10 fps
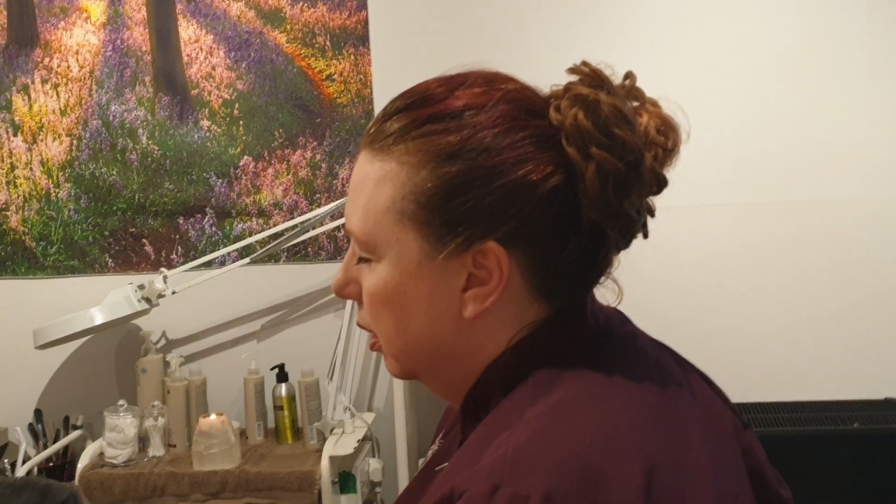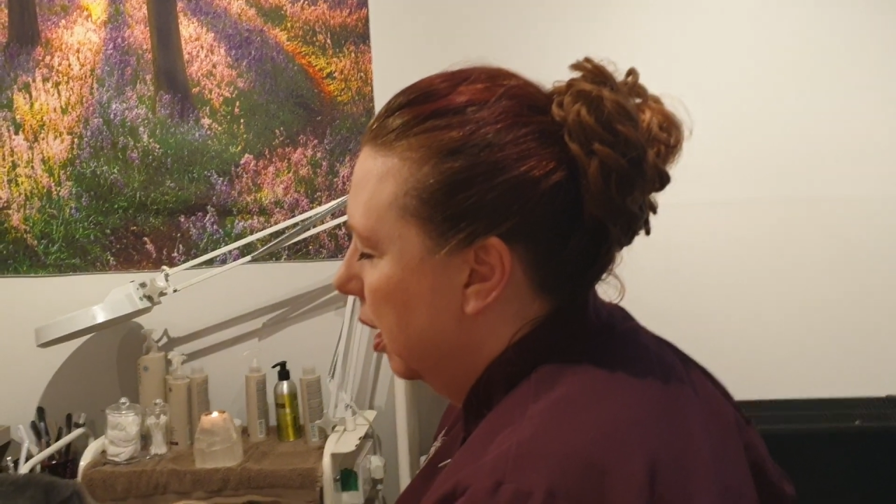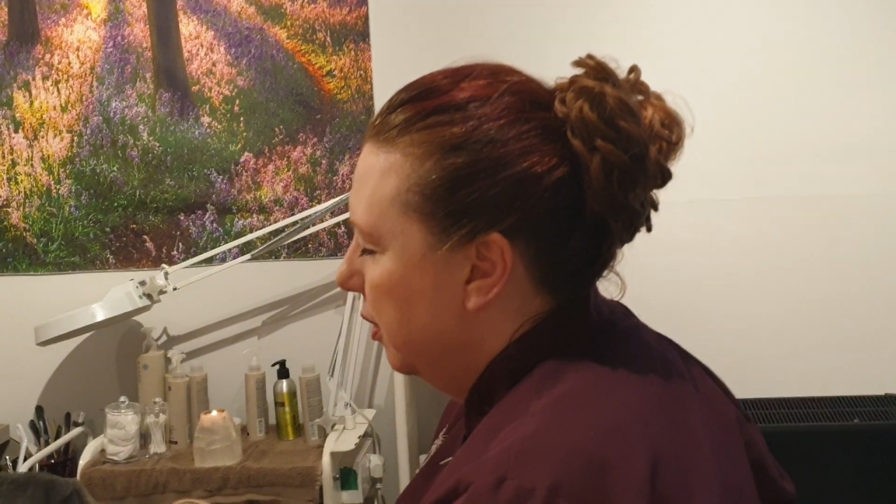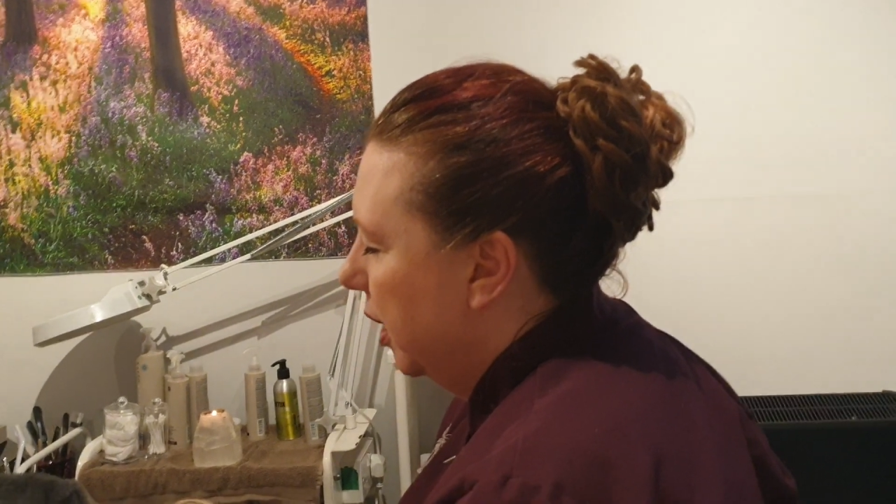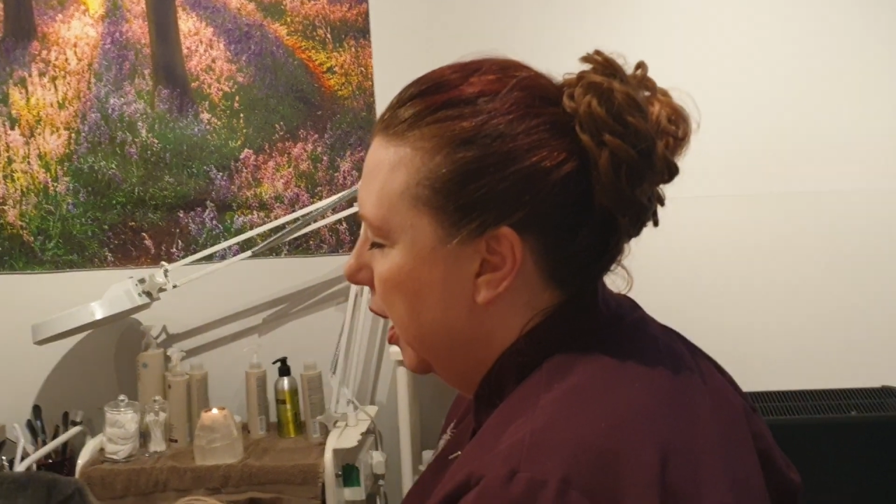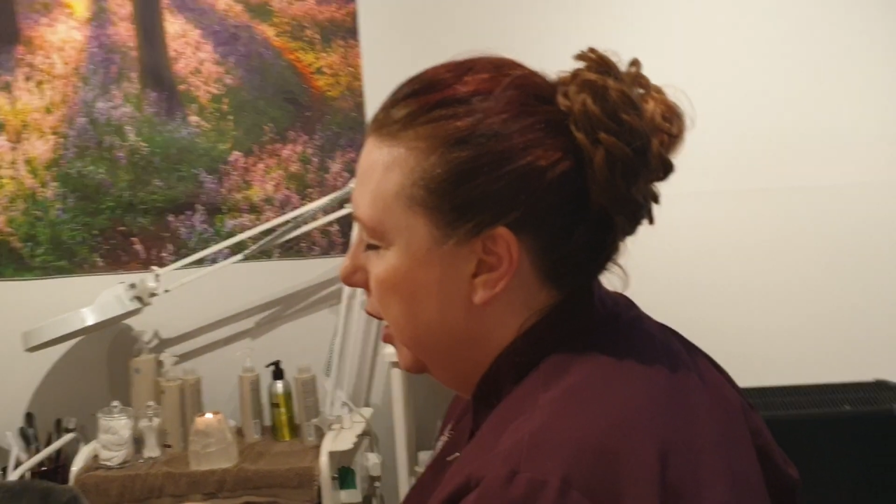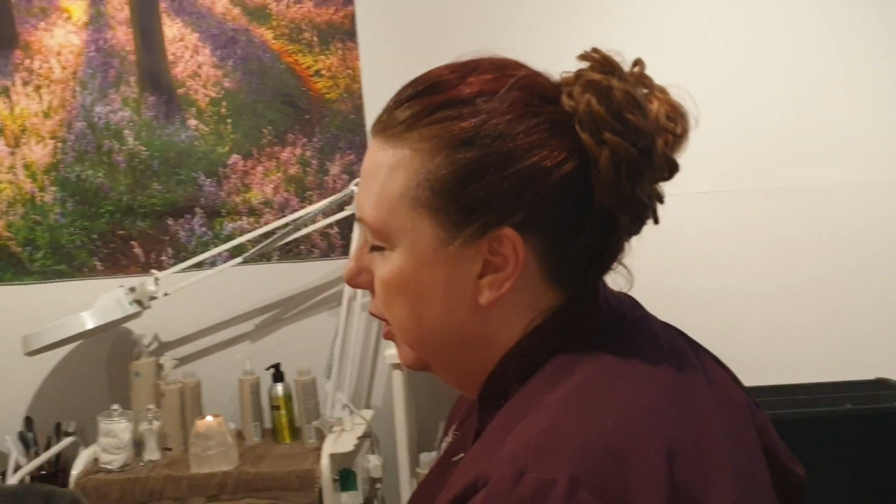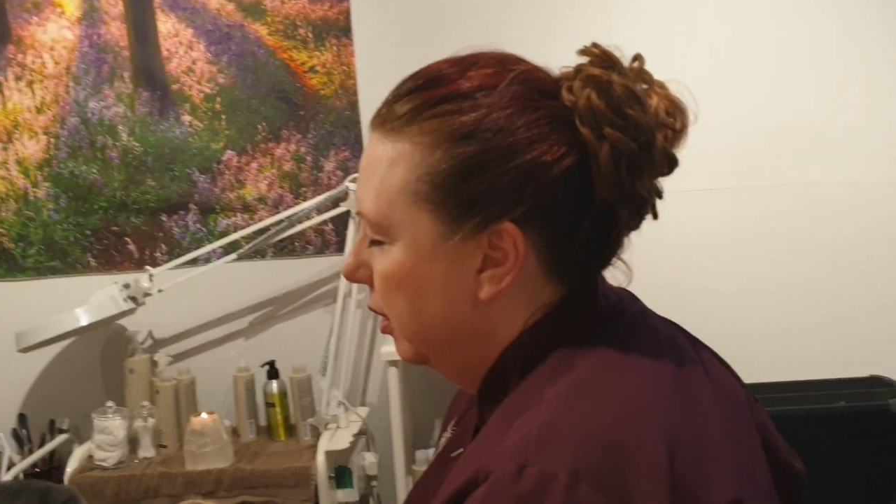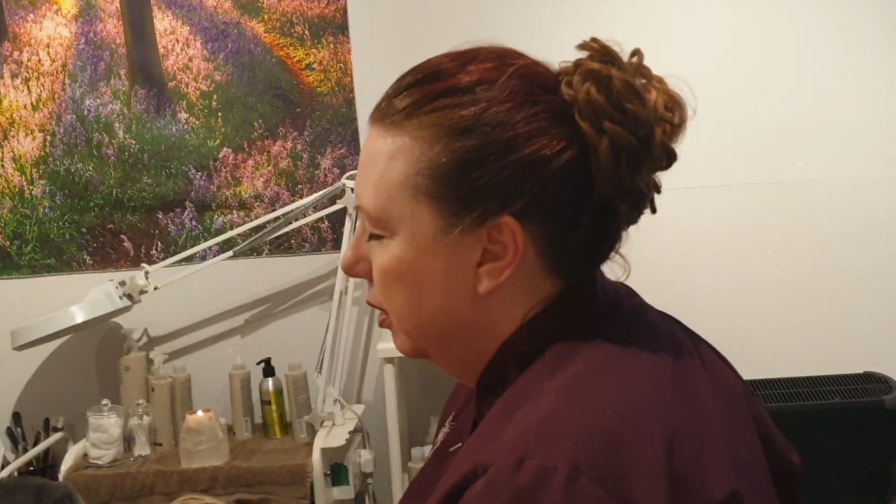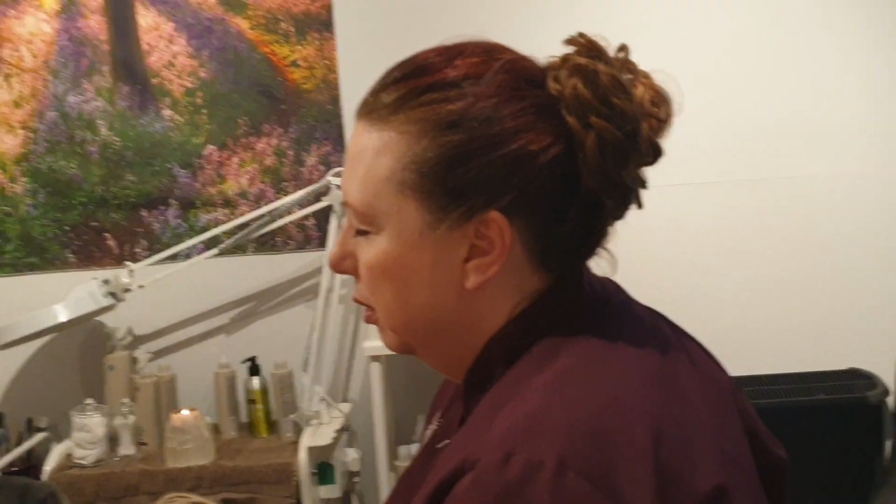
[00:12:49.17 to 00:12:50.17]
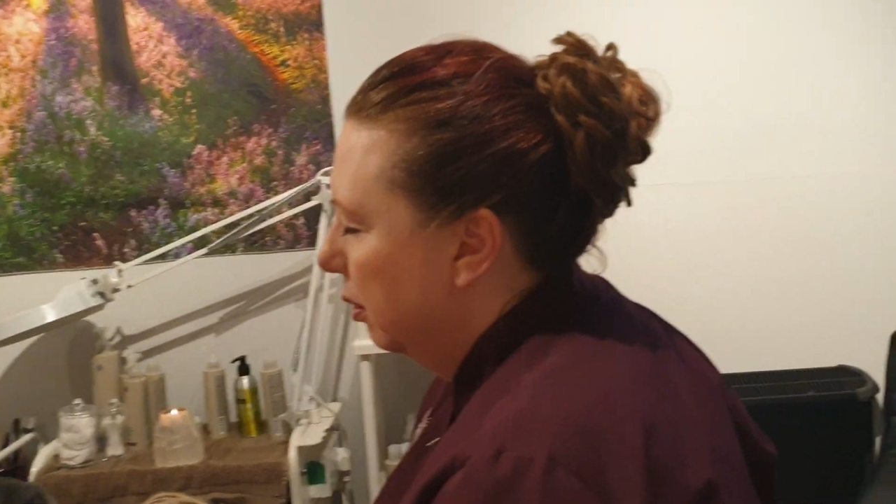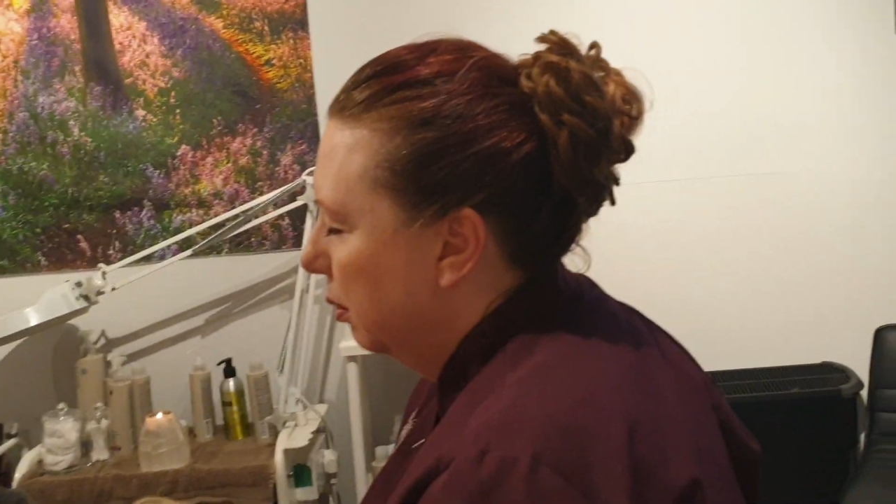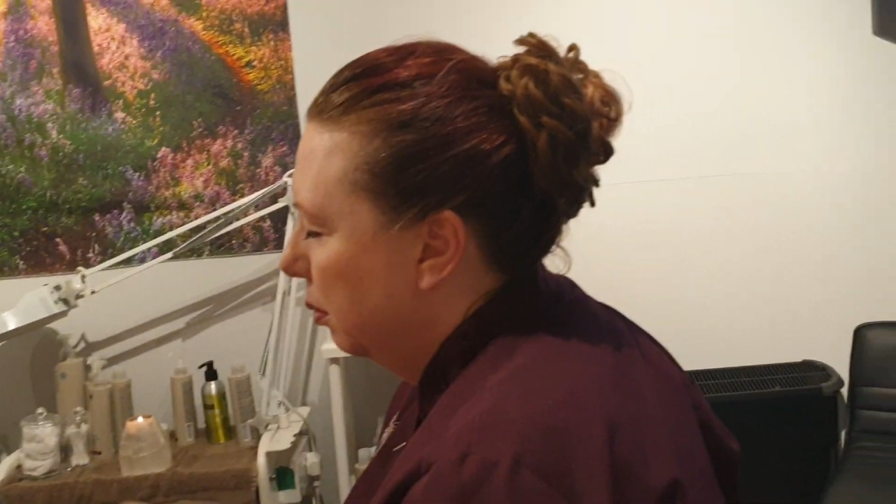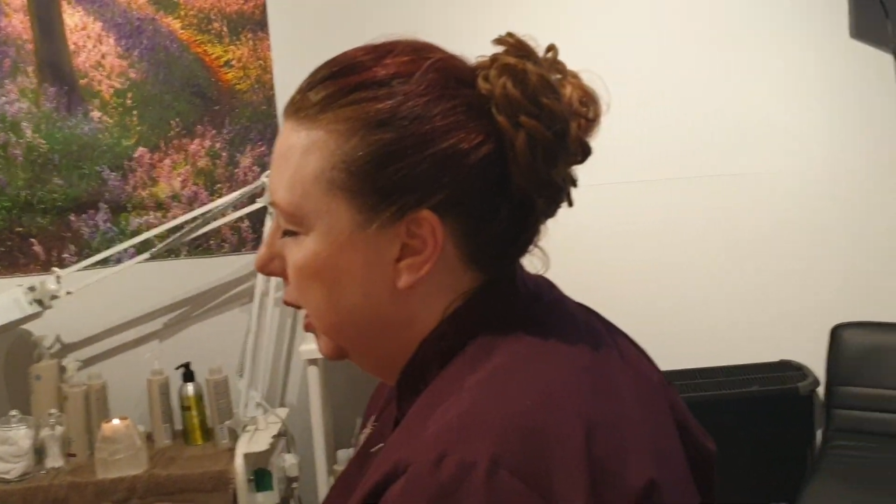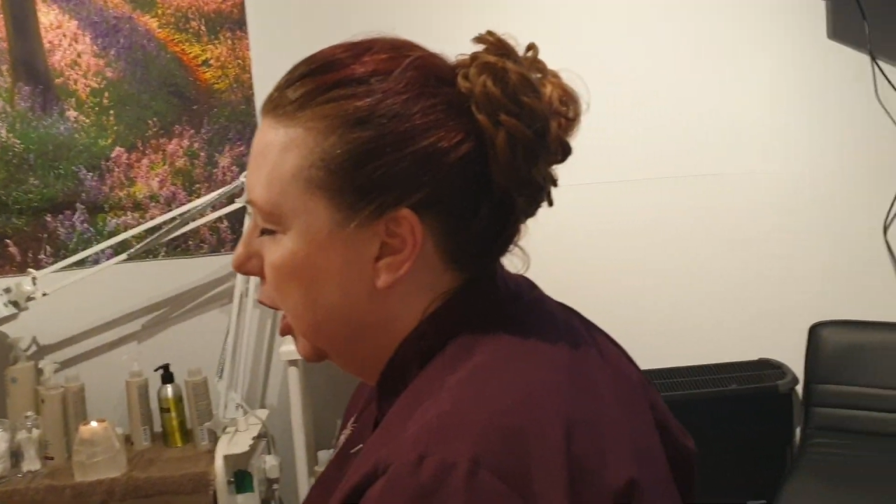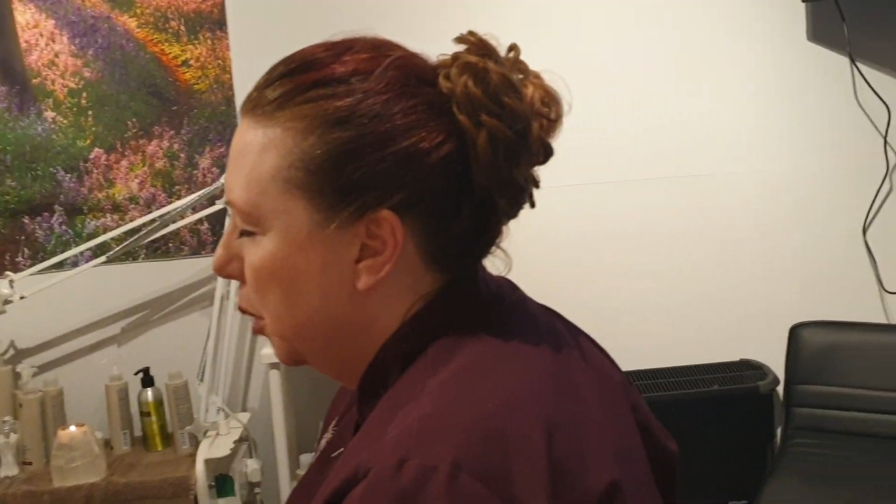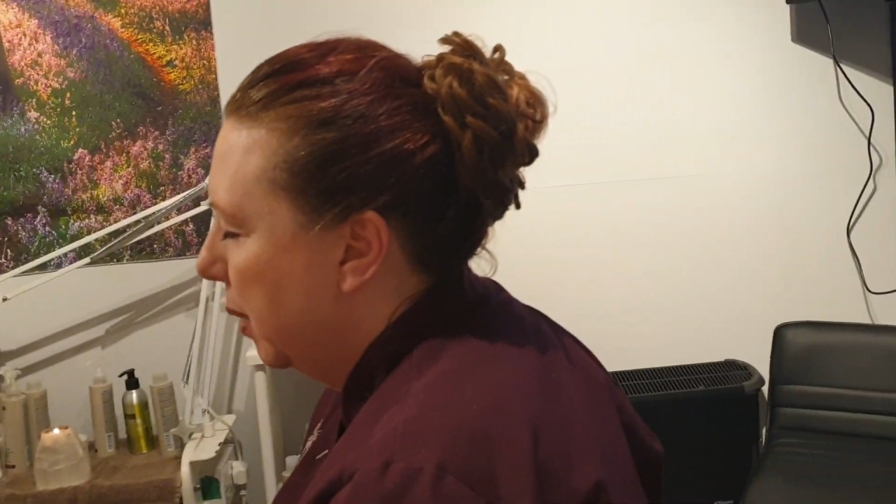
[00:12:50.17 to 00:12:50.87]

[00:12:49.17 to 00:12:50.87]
and then we go